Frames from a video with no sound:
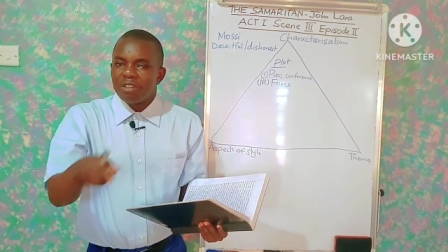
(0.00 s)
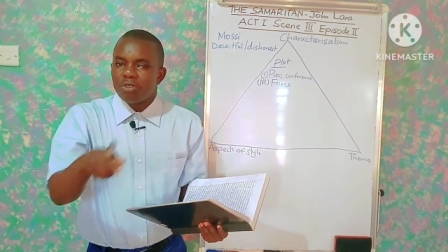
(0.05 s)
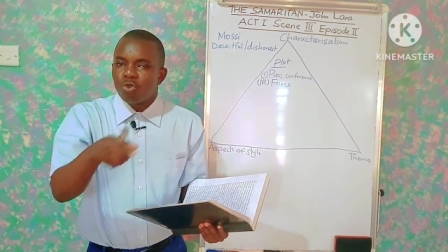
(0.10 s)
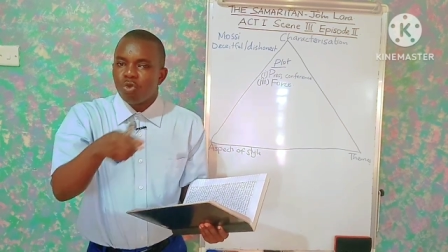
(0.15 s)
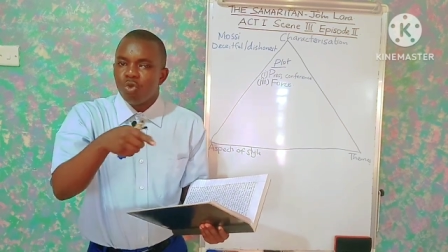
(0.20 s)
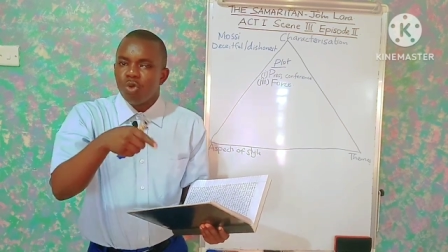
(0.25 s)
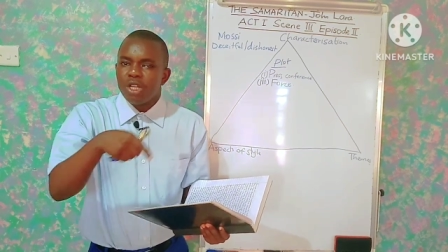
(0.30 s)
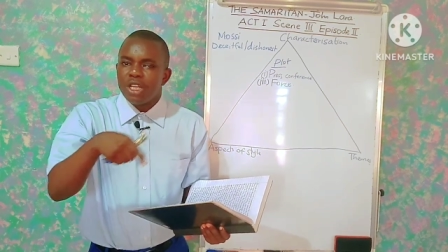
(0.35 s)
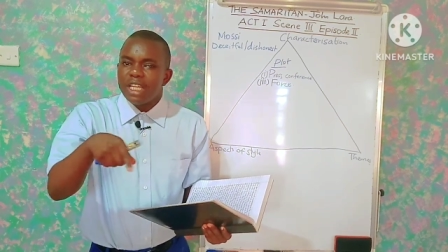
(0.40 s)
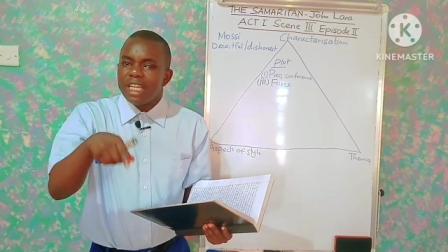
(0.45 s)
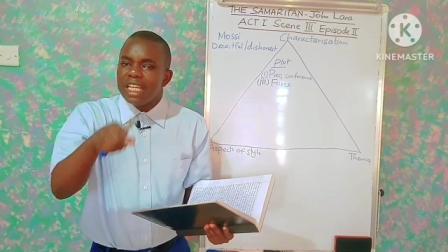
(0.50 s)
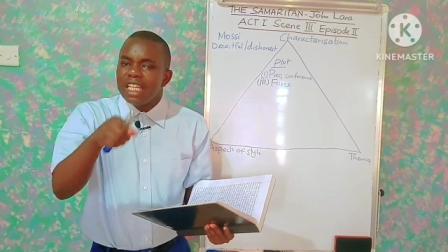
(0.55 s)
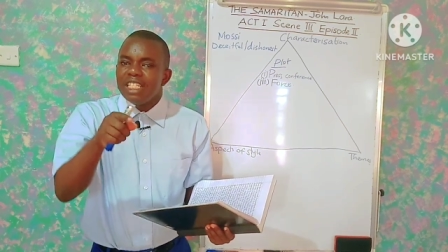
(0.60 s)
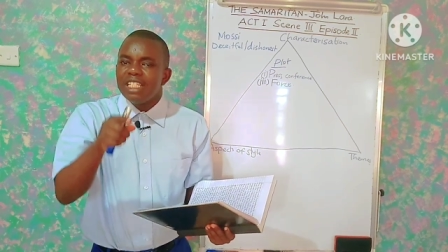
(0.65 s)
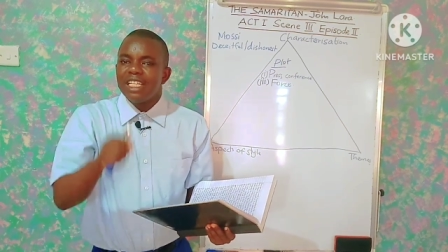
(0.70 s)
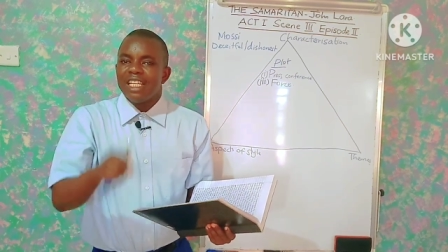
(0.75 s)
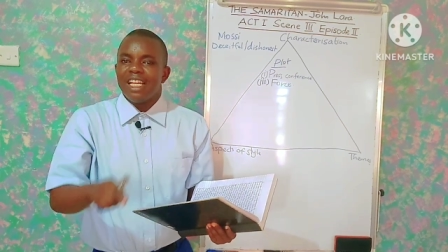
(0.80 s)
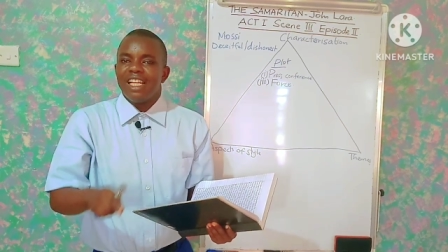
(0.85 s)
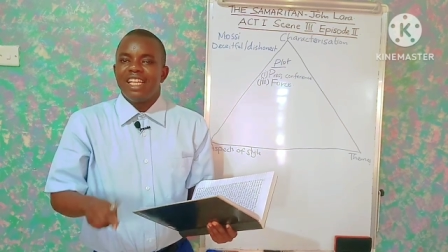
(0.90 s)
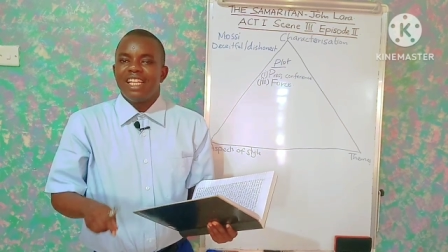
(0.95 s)
could
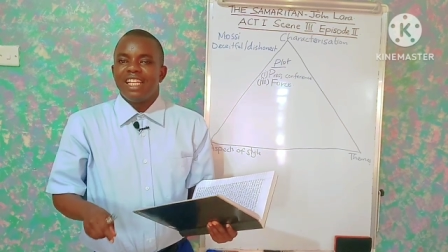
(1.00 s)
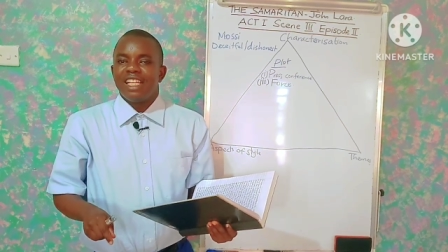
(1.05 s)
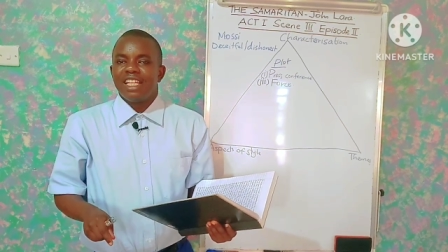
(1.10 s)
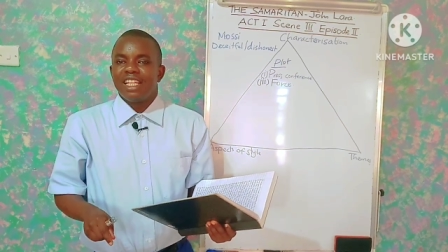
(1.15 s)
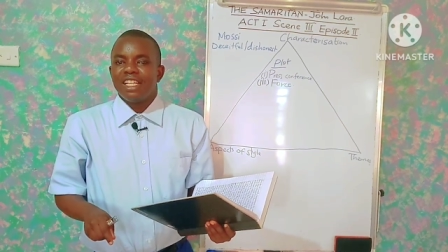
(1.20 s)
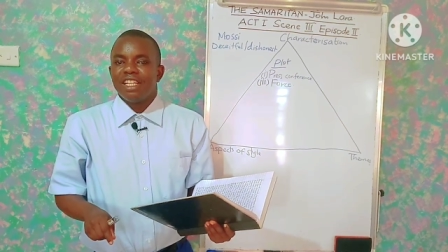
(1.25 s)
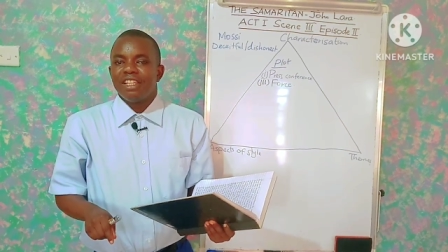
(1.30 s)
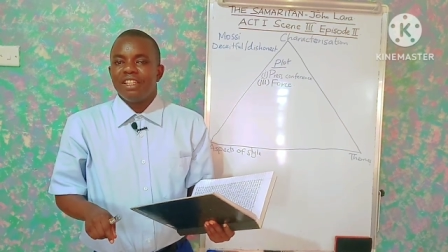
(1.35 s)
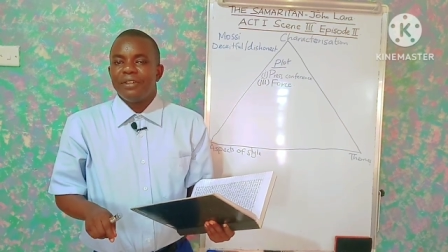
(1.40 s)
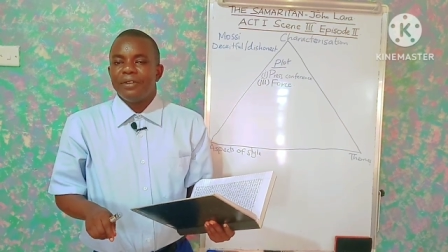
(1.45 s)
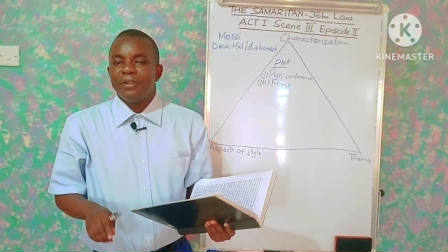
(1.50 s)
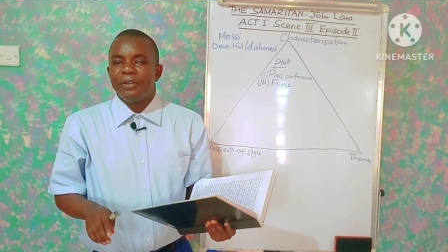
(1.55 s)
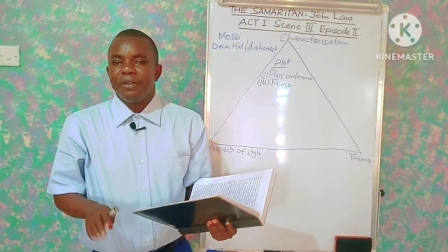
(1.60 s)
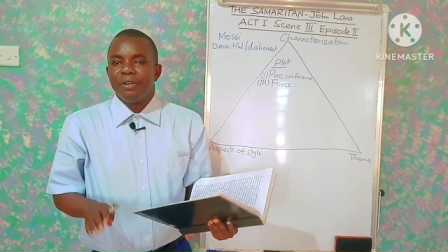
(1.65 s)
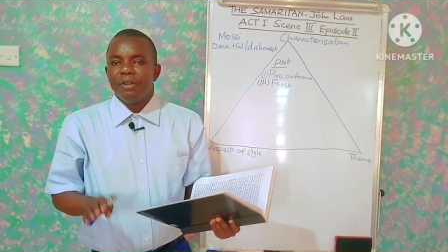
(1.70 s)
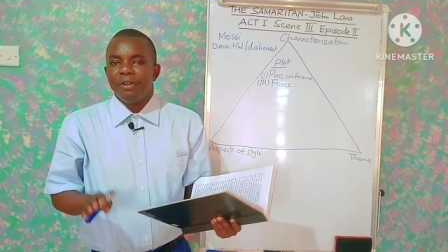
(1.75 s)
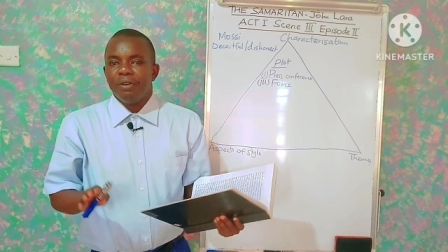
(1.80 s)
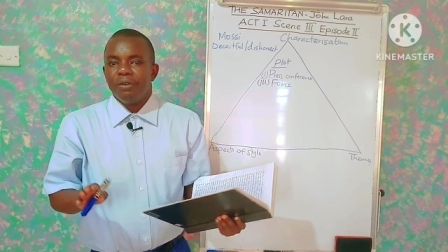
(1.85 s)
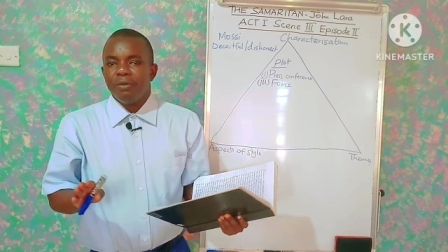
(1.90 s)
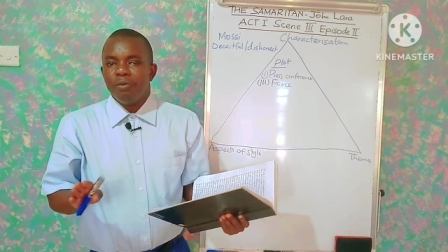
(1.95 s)
easily
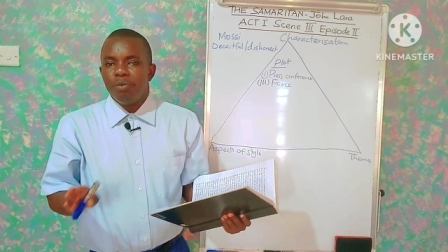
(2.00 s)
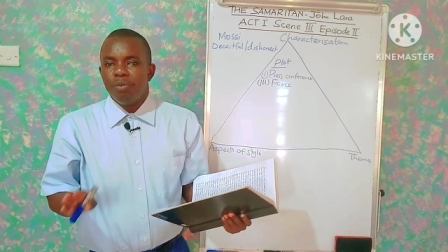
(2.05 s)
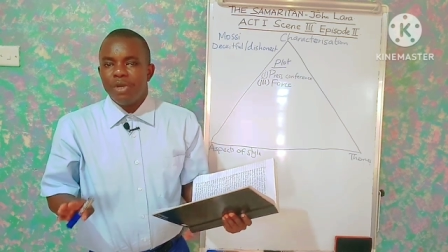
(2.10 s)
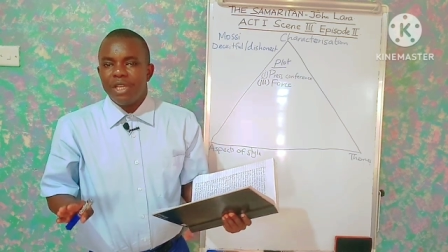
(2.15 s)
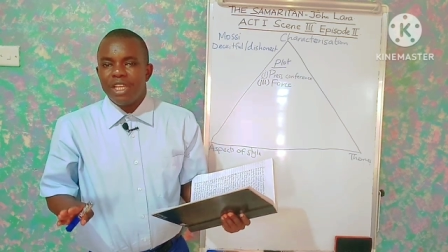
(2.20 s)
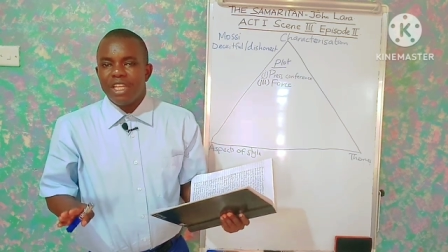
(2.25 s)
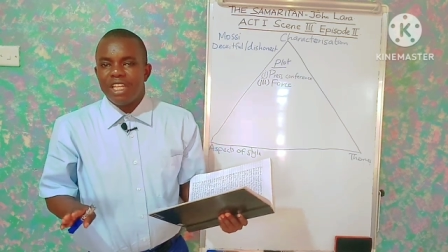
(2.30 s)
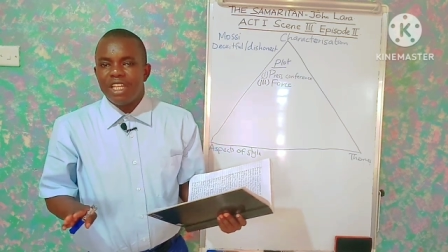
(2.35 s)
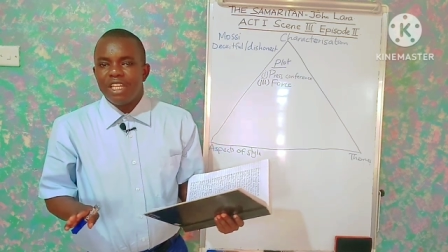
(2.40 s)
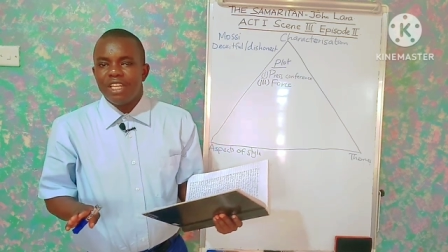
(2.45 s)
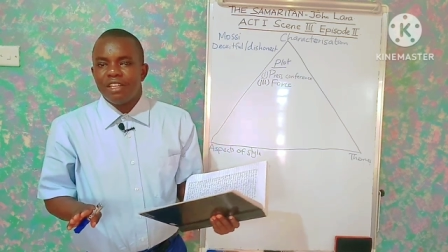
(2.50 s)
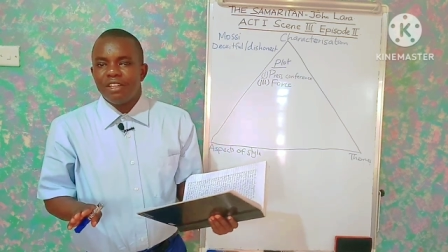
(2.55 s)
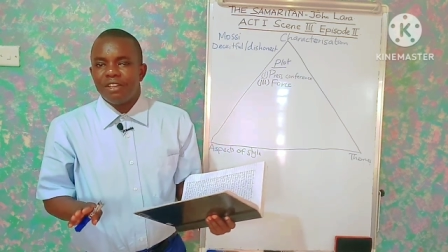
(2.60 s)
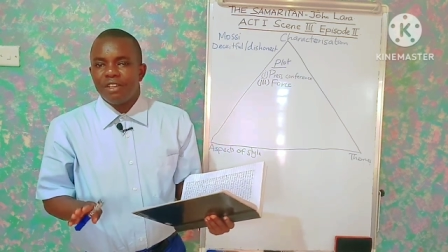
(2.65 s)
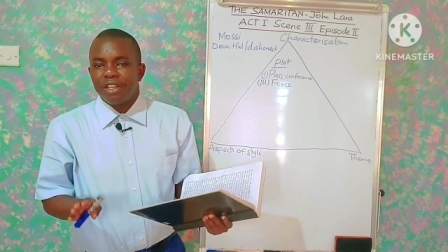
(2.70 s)
be